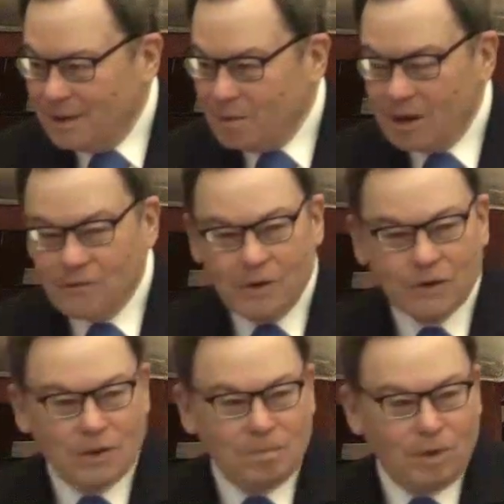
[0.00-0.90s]
My
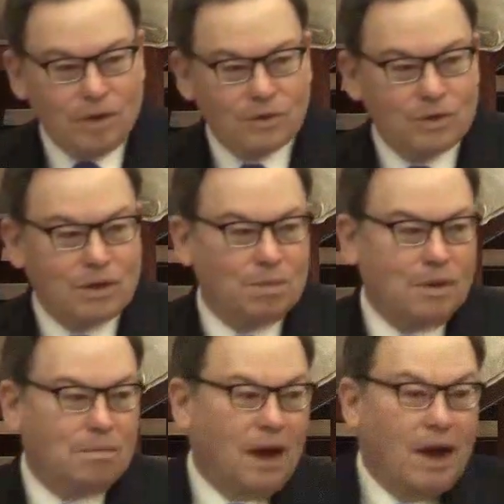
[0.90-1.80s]
first impulse was to
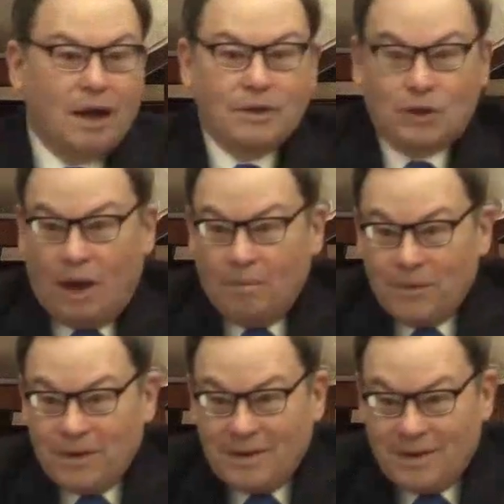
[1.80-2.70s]
put my hands up.
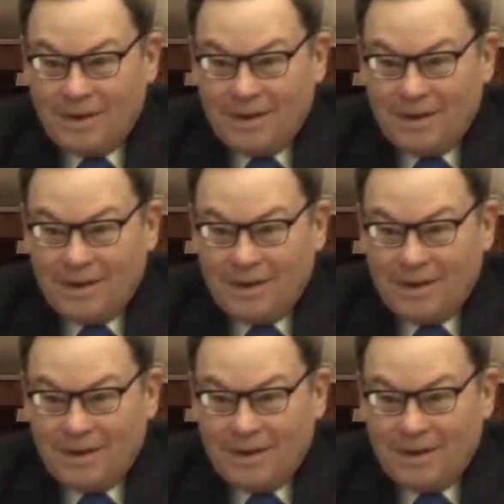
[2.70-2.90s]
It